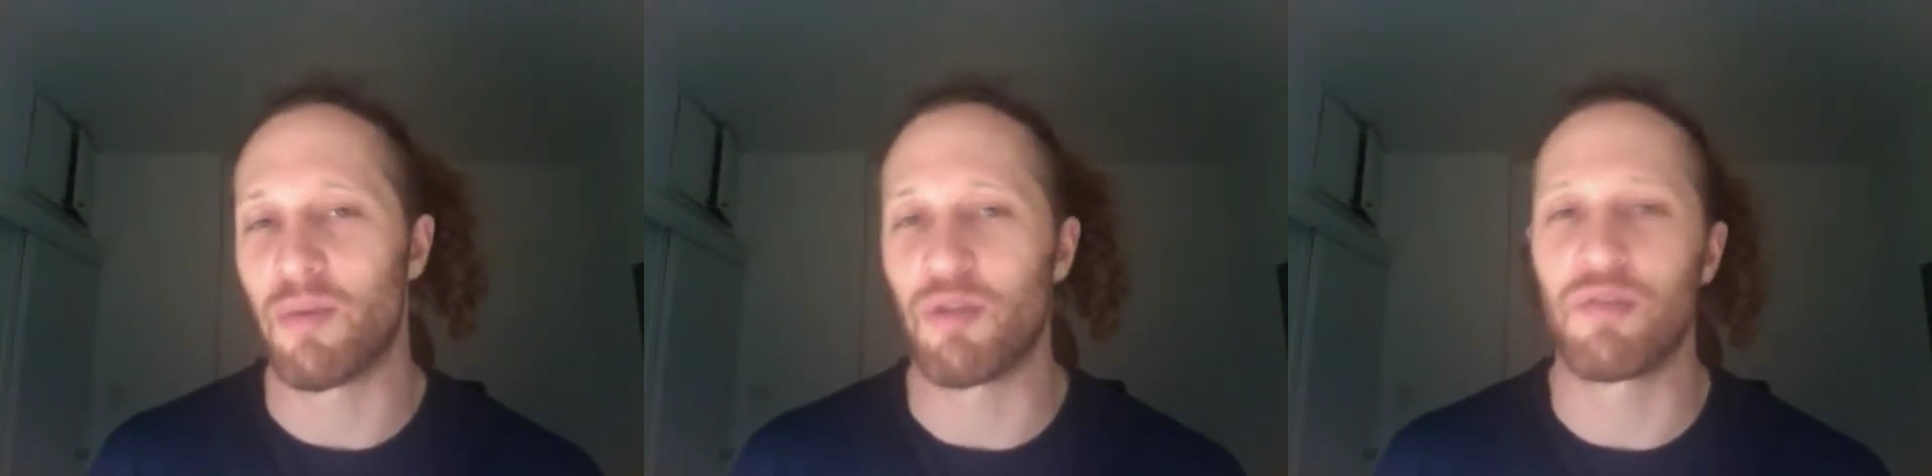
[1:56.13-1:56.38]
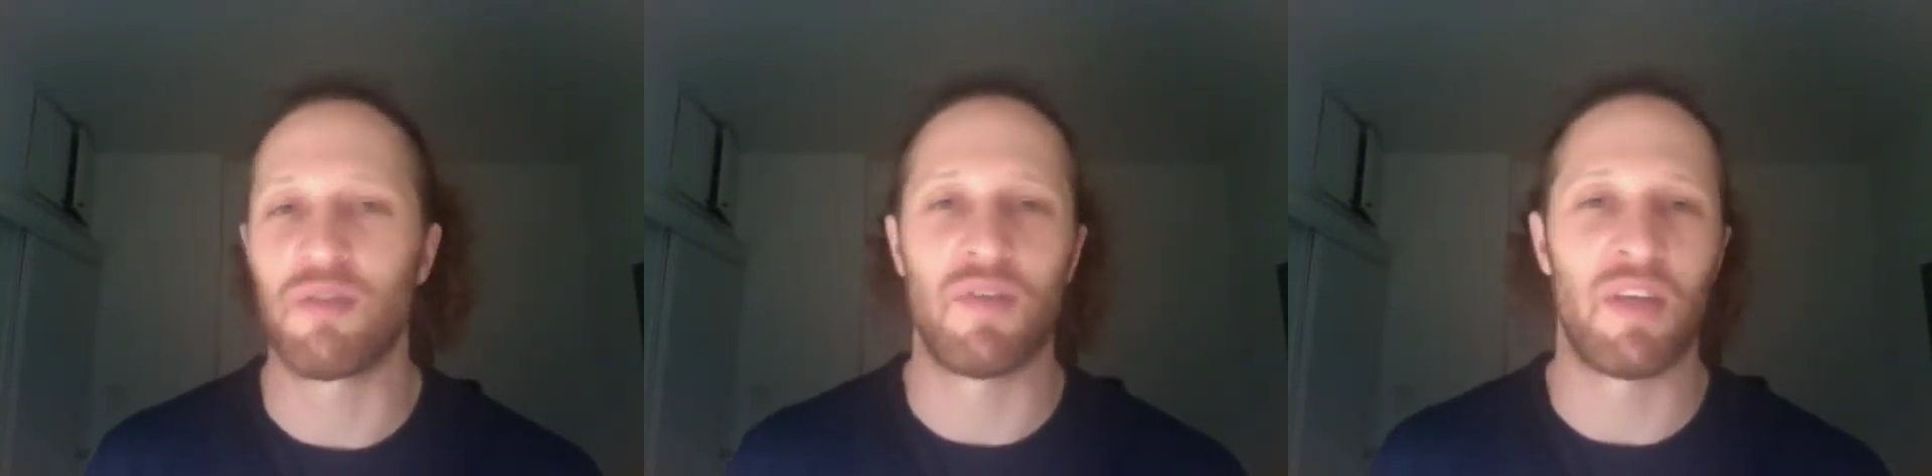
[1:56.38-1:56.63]
the
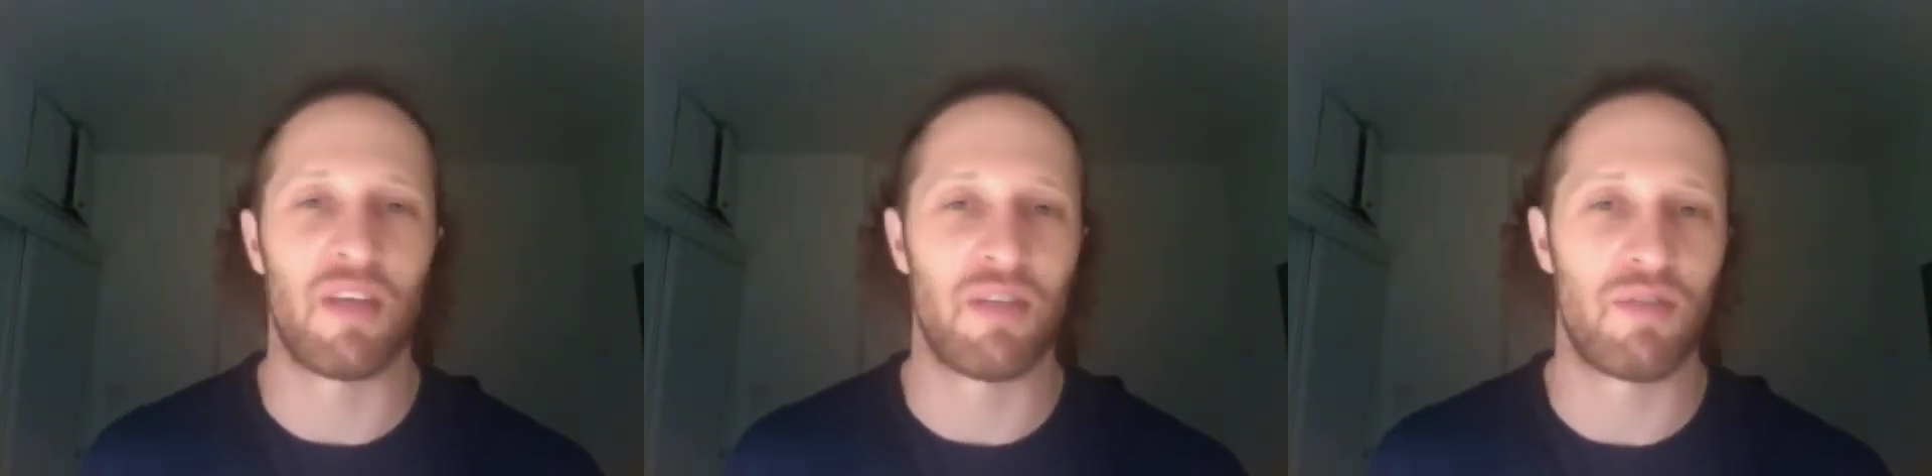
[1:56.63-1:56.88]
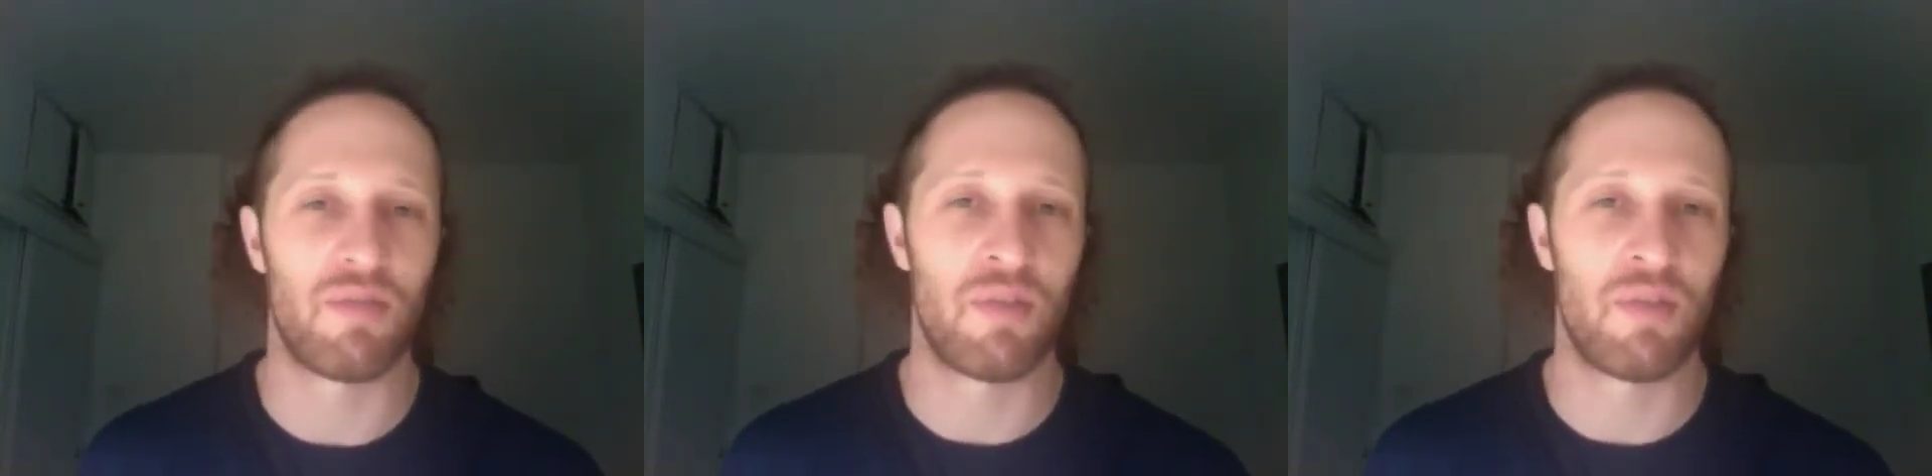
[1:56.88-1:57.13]
most of
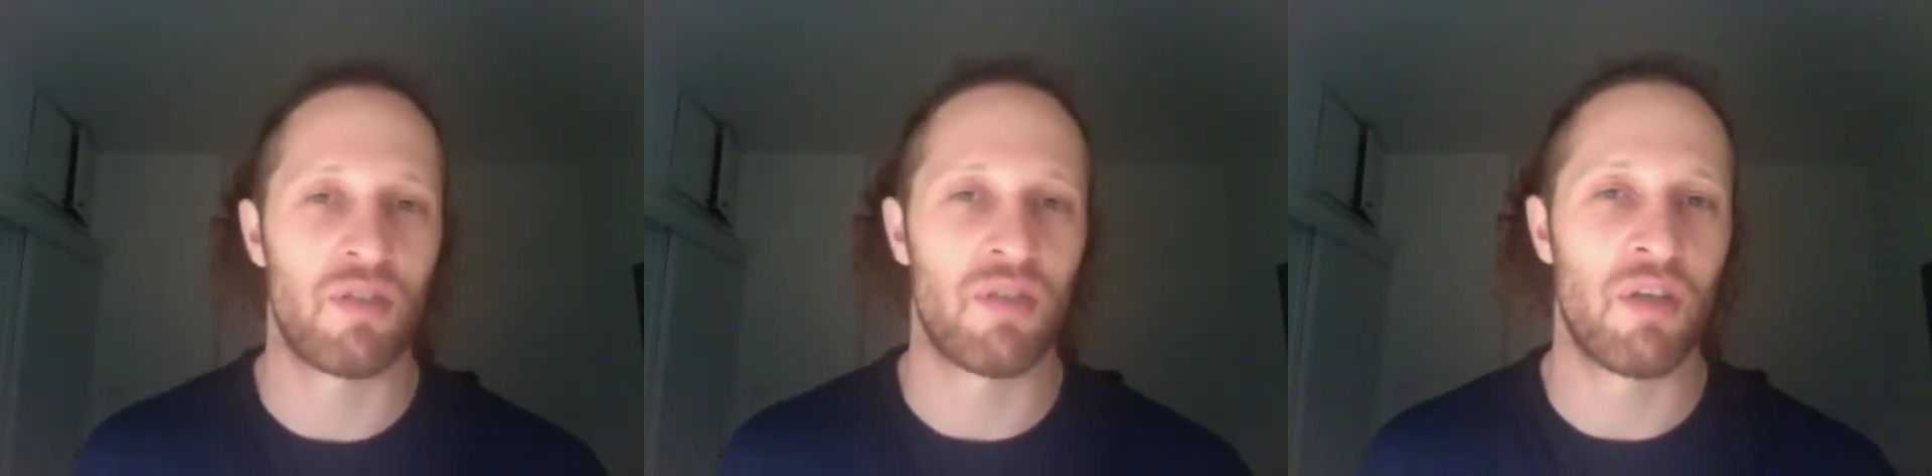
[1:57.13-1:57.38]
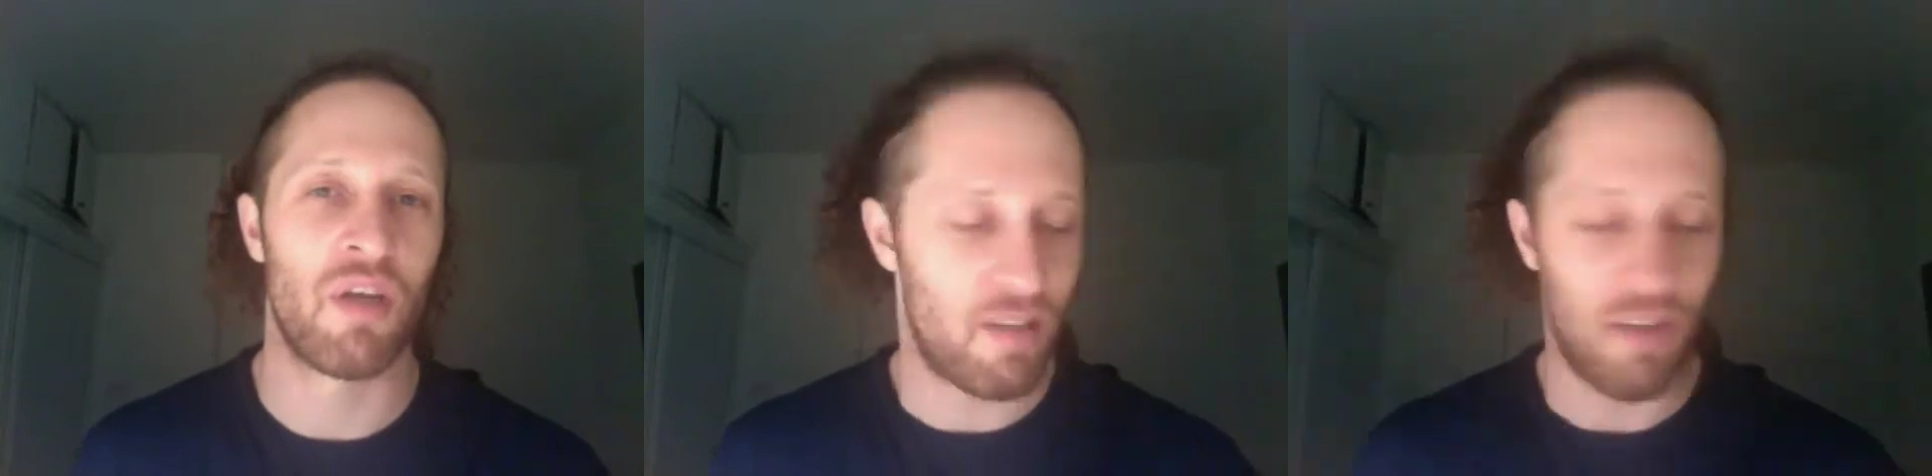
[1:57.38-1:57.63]
things,
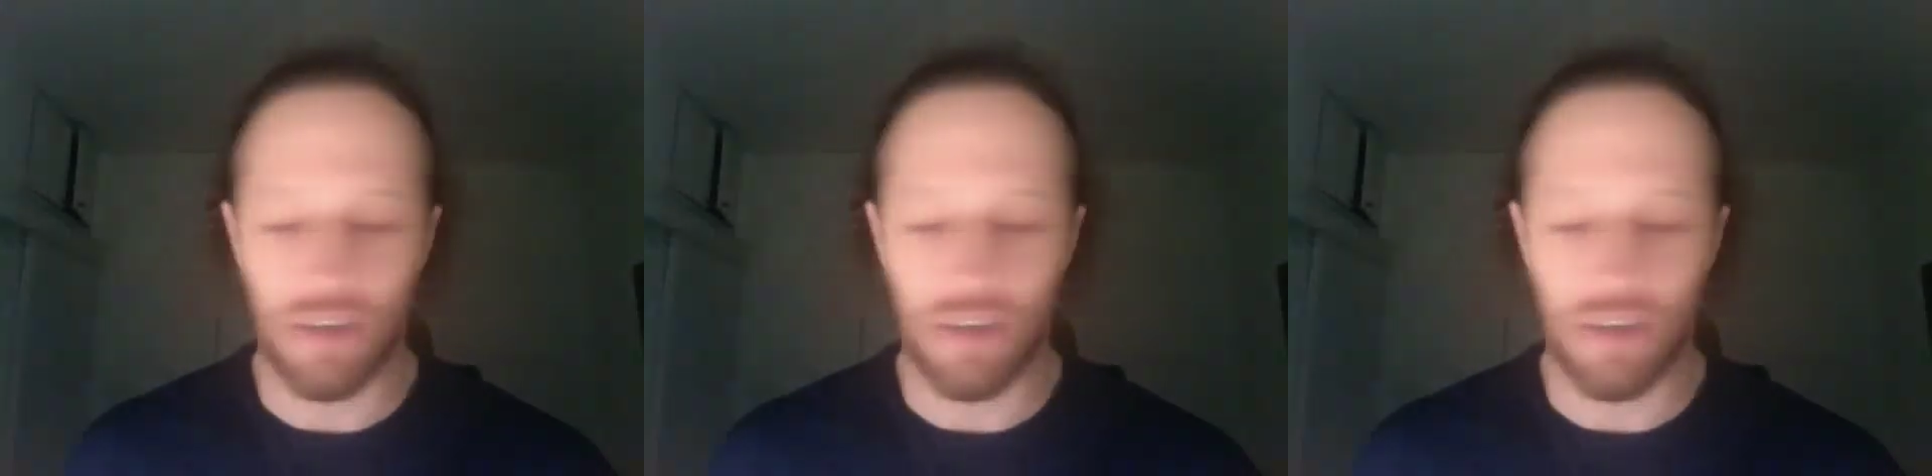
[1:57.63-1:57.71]
which